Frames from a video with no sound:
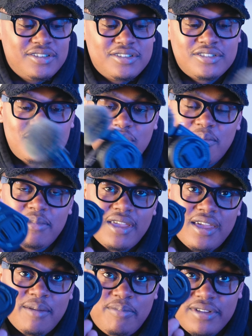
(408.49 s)
So to be
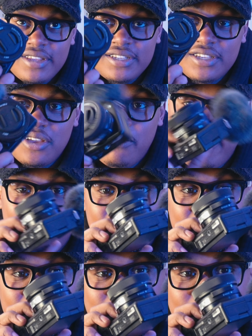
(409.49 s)
able to put this in your
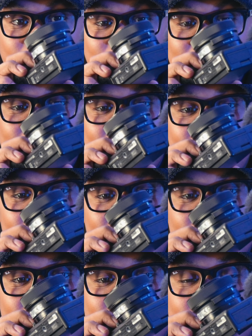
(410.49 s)
pocket with the kit
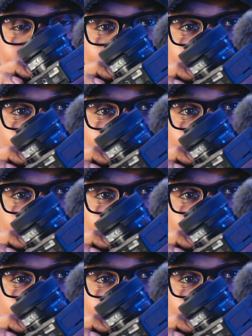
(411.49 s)
lens,